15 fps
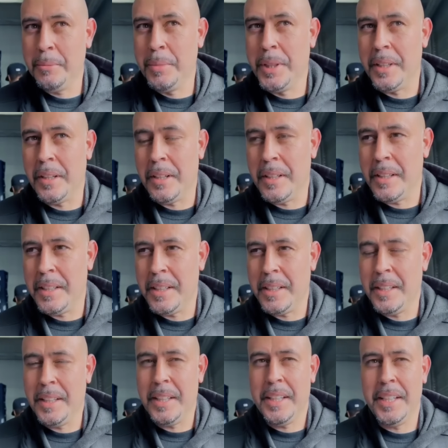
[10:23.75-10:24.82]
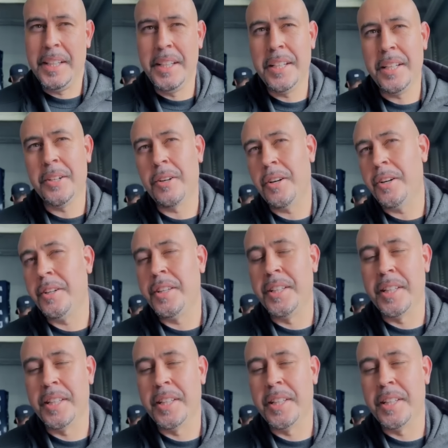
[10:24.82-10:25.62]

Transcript: but he hit harder than